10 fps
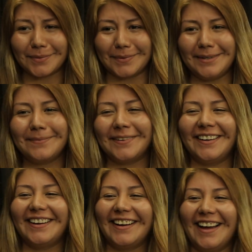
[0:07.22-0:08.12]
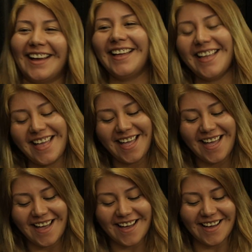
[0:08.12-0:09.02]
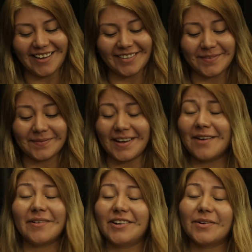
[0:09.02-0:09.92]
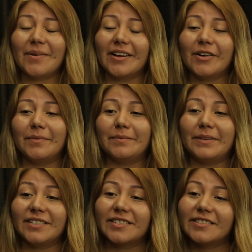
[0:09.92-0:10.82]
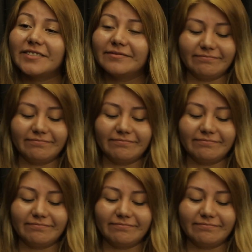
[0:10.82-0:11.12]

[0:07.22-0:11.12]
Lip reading: Creeper. I wanted to walk home in peace.